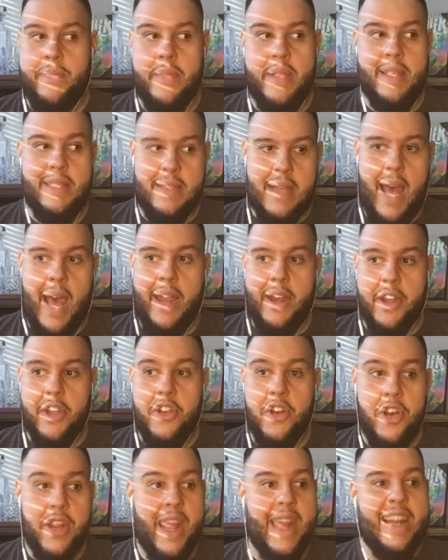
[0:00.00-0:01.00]
He's kind of
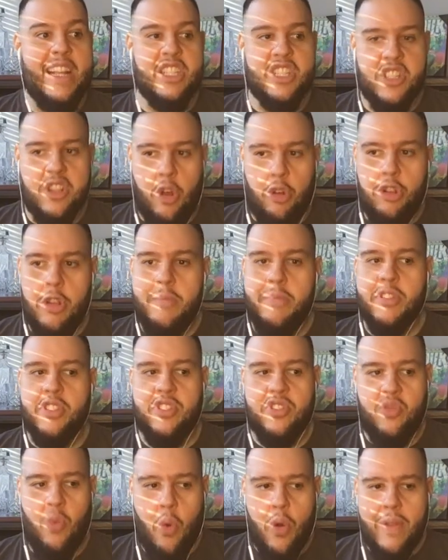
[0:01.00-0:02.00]
good, and it's slowly but
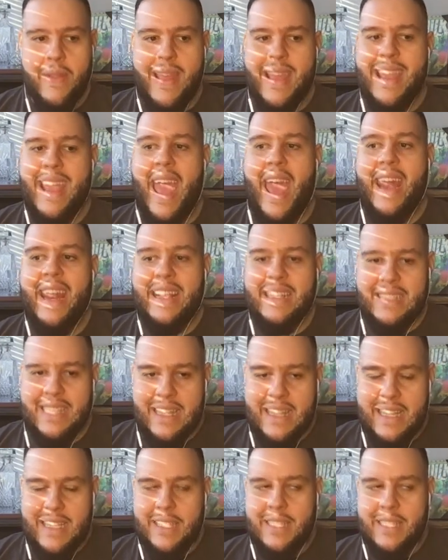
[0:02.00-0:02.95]
surely getting to